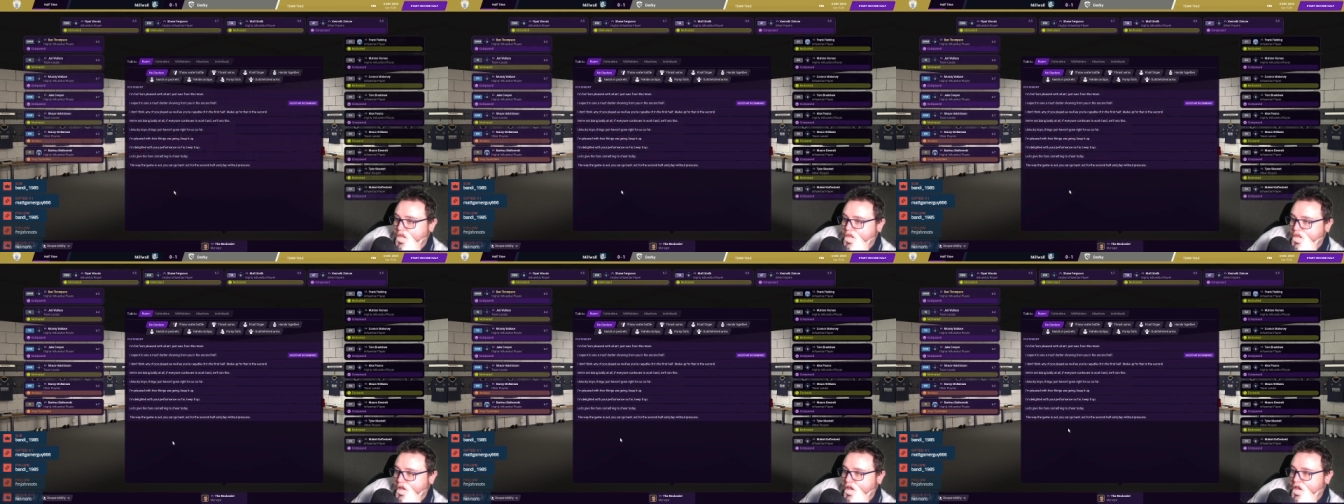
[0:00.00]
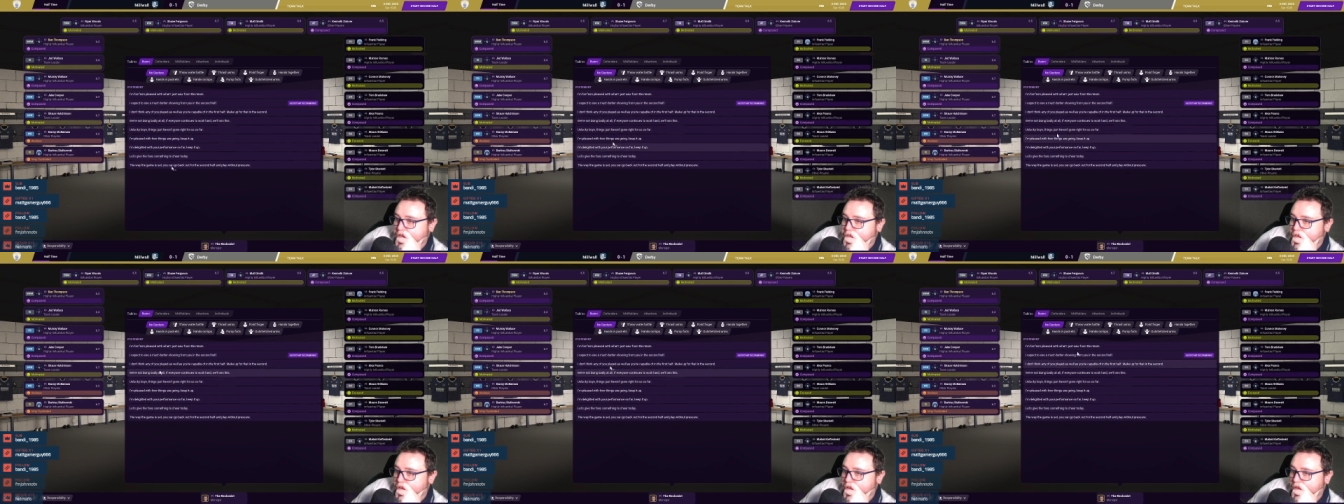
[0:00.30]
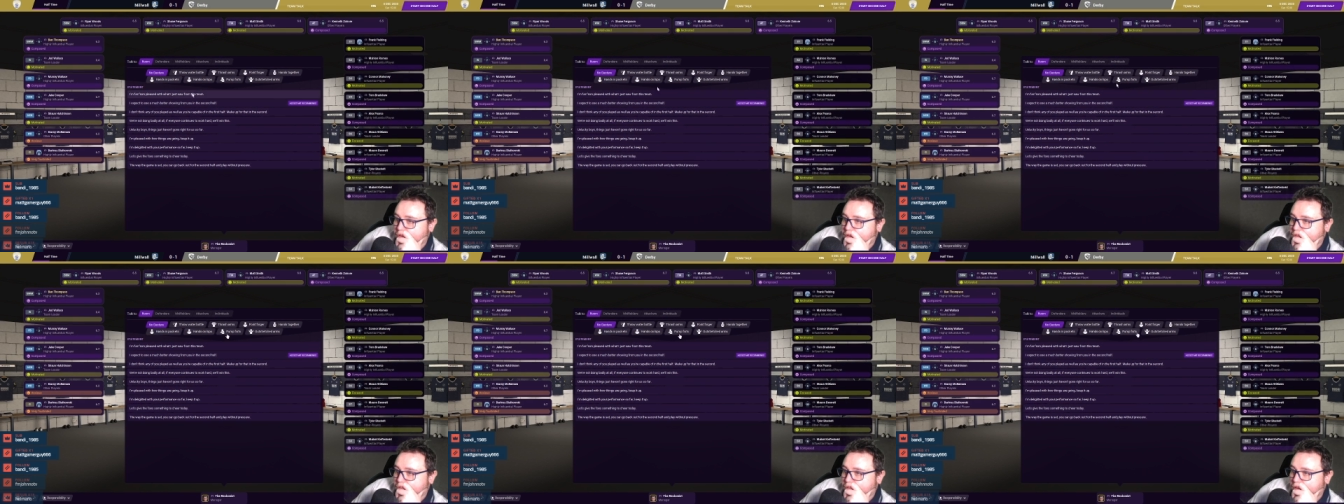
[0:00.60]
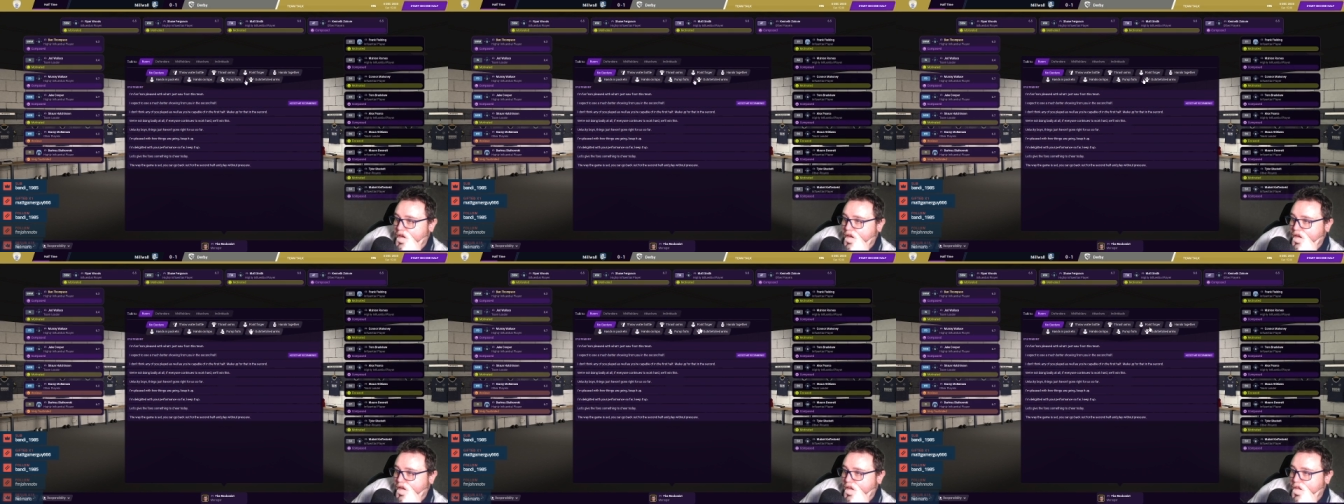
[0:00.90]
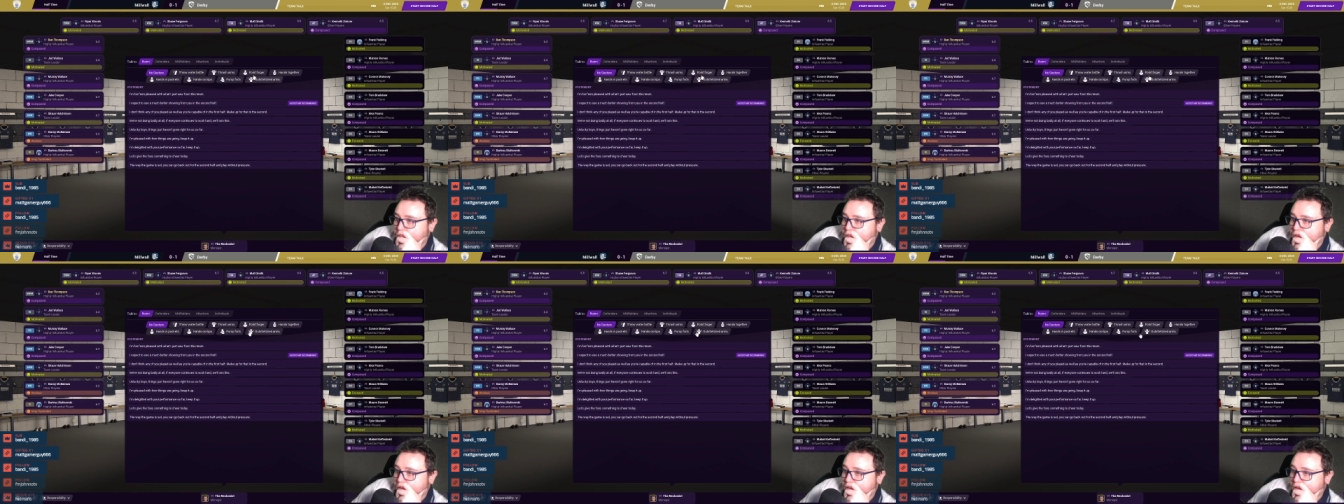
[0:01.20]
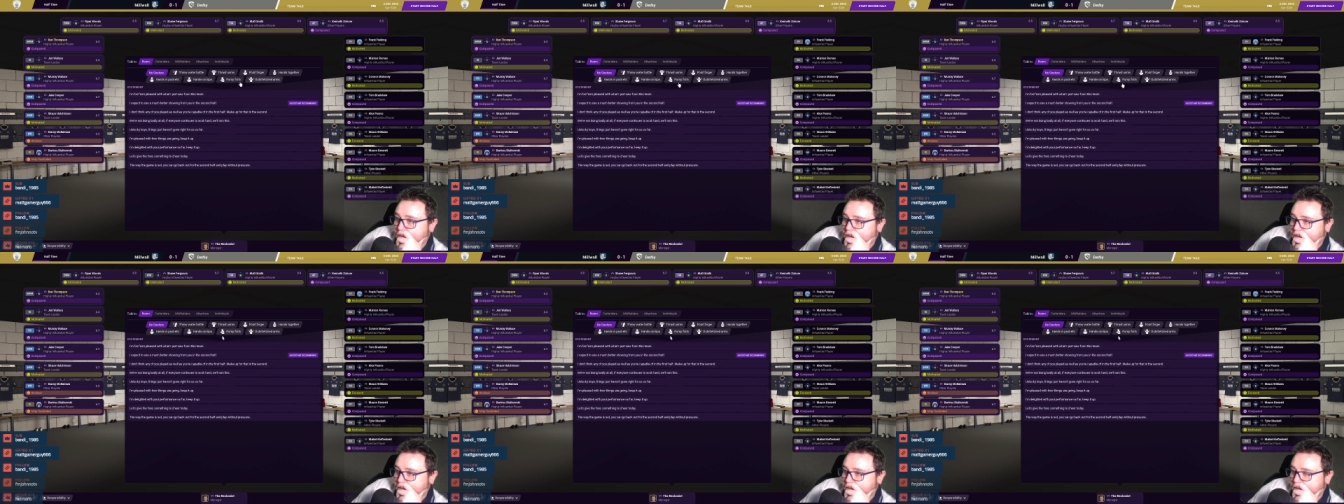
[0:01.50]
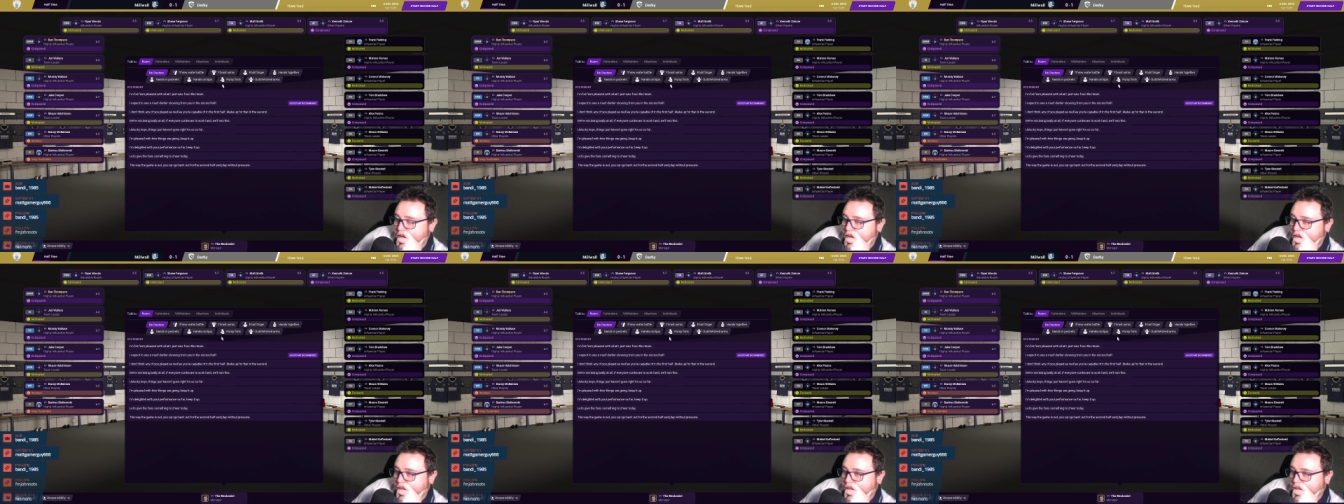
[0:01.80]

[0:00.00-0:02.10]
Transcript: Let's move it. I'm gonna be